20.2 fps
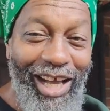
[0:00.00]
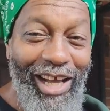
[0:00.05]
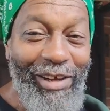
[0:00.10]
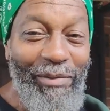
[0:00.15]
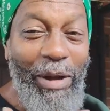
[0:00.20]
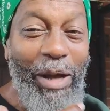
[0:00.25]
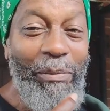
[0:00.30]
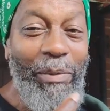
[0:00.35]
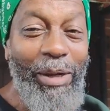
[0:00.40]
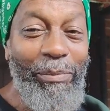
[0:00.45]
I,
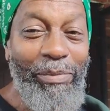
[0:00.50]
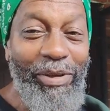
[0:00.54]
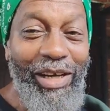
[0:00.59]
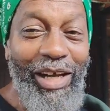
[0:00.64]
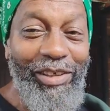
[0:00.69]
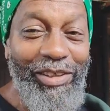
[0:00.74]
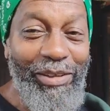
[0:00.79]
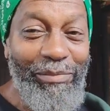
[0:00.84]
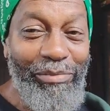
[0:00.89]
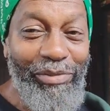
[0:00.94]
I might
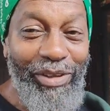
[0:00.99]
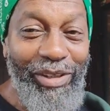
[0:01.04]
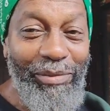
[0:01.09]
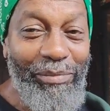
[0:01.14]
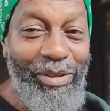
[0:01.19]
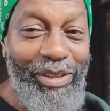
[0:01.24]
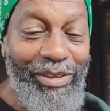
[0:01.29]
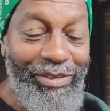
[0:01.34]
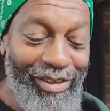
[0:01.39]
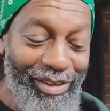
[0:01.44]
pronounce it brother,
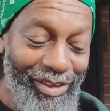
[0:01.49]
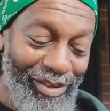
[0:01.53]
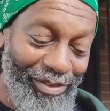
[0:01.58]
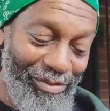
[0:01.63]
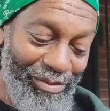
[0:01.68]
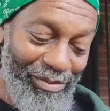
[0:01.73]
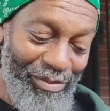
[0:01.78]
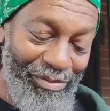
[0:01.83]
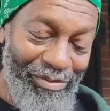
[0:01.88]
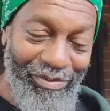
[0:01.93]
but you
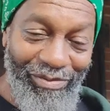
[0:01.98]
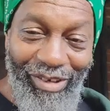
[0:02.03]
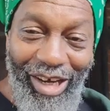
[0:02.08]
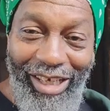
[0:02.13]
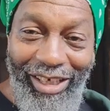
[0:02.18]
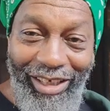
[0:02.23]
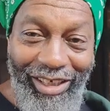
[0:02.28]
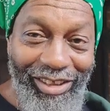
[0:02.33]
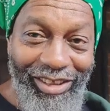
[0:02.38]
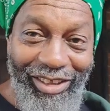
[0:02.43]
know,
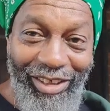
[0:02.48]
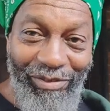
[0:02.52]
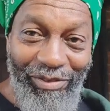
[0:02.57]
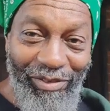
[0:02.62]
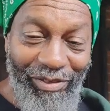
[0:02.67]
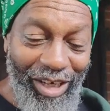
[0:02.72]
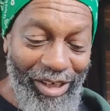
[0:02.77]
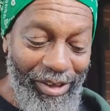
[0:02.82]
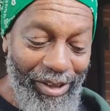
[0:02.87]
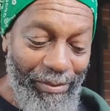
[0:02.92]
writing is
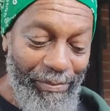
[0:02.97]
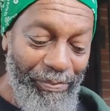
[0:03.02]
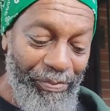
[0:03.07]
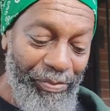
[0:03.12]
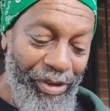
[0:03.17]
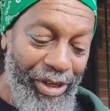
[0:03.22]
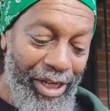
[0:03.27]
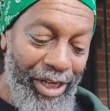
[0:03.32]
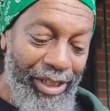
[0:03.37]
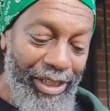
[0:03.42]
different, right?
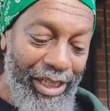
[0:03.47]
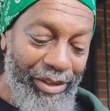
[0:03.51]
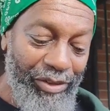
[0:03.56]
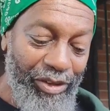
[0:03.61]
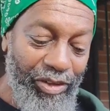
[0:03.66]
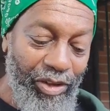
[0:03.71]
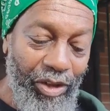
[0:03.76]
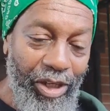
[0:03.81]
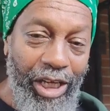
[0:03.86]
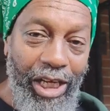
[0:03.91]
That's the
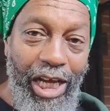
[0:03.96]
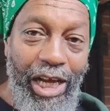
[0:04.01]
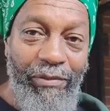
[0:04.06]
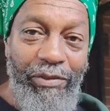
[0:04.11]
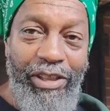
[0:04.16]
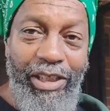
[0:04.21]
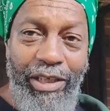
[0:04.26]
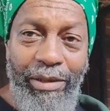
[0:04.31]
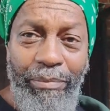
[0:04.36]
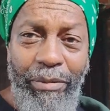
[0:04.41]
story. If
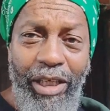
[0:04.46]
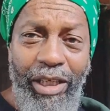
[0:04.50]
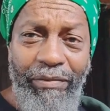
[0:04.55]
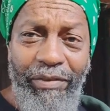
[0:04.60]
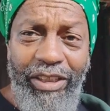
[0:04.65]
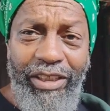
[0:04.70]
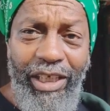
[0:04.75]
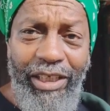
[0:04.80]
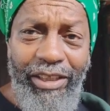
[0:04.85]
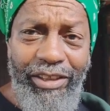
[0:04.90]
it's in the middle of
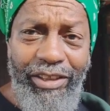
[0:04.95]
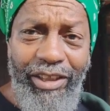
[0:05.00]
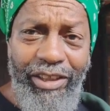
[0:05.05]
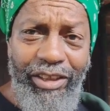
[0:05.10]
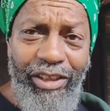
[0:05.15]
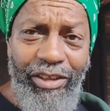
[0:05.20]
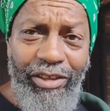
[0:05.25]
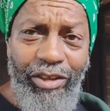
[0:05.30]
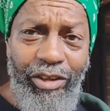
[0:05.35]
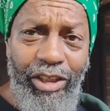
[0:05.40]
a sentence,
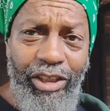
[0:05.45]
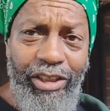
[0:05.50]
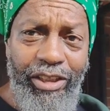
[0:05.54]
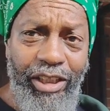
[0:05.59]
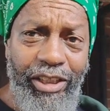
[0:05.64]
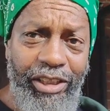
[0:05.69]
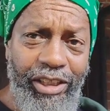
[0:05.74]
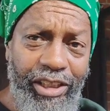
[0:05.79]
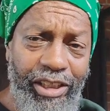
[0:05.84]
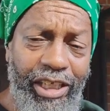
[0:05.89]
it is, it's,
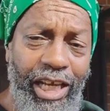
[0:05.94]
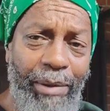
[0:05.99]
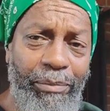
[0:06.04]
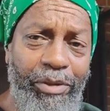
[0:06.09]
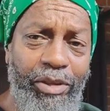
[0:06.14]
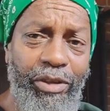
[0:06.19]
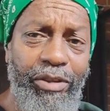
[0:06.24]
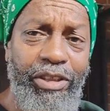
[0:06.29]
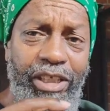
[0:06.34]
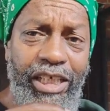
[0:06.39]
it's
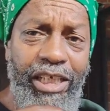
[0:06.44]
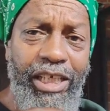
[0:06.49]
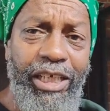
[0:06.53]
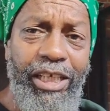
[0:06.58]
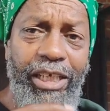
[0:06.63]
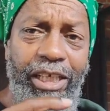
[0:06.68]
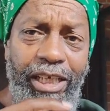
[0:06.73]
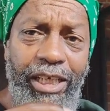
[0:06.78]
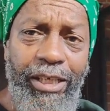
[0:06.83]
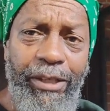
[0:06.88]
capital
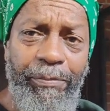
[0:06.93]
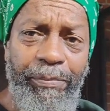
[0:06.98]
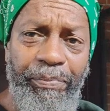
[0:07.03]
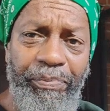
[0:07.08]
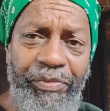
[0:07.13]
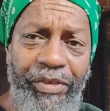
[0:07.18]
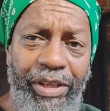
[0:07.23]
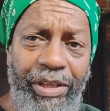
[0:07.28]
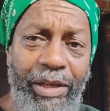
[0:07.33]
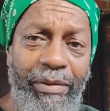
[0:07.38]
D E,
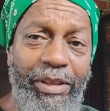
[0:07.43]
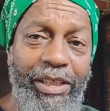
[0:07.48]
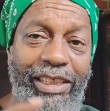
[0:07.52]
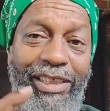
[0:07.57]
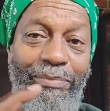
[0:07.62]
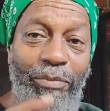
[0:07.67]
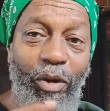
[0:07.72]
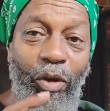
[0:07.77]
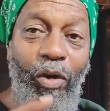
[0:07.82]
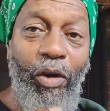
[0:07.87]
then it's
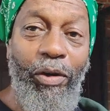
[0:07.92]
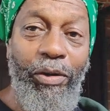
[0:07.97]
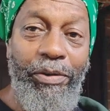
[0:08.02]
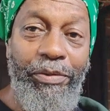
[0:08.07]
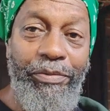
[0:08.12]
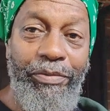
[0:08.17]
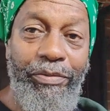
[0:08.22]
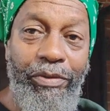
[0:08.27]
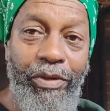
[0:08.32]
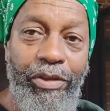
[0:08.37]
small.
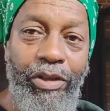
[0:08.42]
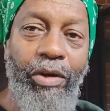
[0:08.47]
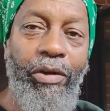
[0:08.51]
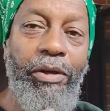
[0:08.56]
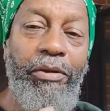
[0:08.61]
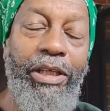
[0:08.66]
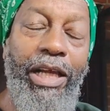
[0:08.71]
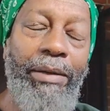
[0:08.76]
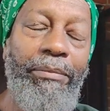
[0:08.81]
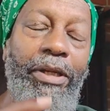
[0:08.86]

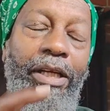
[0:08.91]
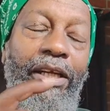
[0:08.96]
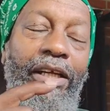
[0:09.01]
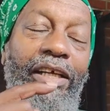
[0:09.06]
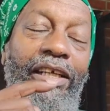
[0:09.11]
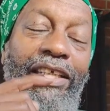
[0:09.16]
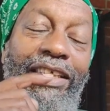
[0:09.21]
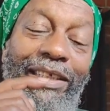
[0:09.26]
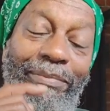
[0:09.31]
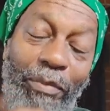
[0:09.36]
No, ca-
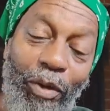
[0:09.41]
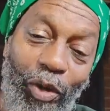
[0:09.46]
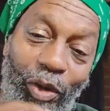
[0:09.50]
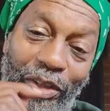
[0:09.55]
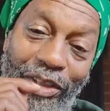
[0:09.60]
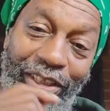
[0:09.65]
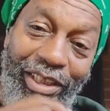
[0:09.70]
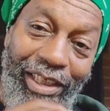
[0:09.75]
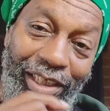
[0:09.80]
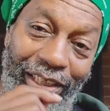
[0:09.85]

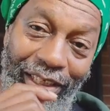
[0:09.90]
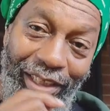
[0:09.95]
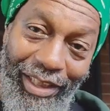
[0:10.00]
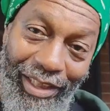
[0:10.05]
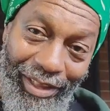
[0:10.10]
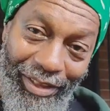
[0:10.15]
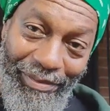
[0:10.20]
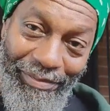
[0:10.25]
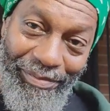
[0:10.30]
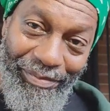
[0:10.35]
small D
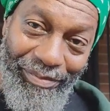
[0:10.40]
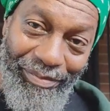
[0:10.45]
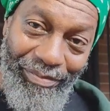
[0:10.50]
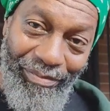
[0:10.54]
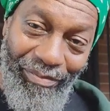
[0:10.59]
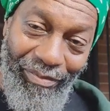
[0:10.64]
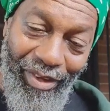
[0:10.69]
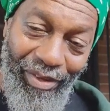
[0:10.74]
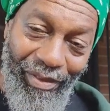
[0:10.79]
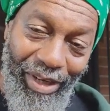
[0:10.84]
E,
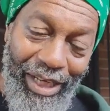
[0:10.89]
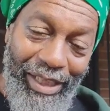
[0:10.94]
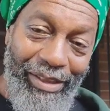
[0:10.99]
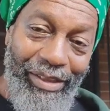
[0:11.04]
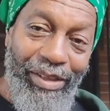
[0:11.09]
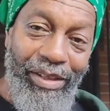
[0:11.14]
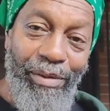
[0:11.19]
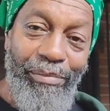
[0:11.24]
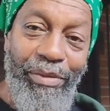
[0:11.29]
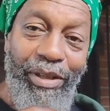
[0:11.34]
right?
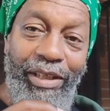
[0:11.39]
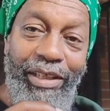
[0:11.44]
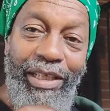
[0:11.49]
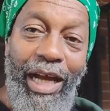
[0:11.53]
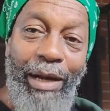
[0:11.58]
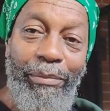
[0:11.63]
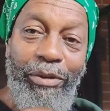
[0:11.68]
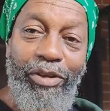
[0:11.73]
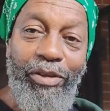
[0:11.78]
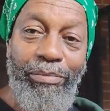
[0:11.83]
But a
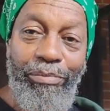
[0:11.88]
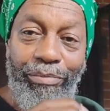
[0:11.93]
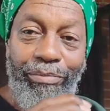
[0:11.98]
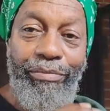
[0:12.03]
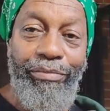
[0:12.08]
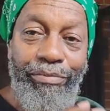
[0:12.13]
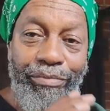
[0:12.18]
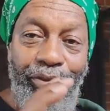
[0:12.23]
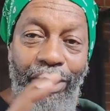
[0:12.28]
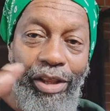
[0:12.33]
capital
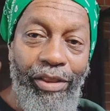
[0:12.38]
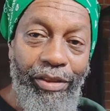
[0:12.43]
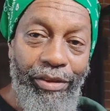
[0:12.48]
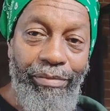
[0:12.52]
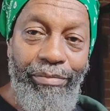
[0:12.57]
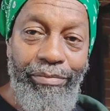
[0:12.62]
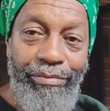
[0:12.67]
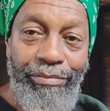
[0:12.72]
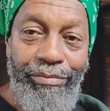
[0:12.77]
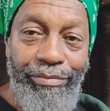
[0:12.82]
brother,
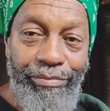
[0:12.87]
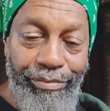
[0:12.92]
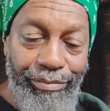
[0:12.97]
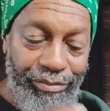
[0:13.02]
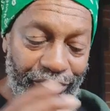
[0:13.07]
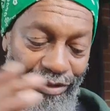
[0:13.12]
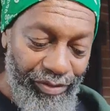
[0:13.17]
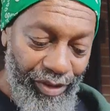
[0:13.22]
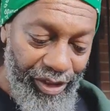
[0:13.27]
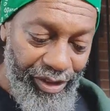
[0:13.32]

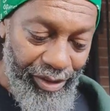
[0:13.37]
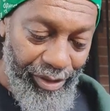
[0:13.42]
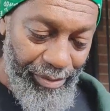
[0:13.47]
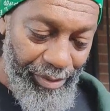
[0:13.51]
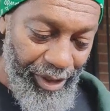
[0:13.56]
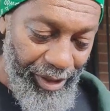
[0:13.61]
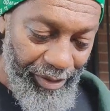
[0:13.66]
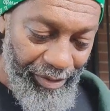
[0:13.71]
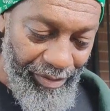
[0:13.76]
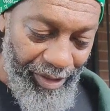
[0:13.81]
the rest of the
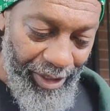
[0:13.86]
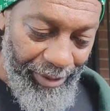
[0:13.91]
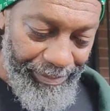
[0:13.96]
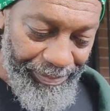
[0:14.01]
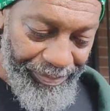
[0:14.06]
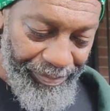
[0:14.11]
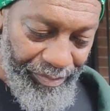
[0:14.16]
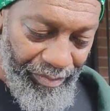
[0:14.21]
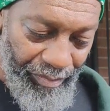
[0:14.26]
thing, right?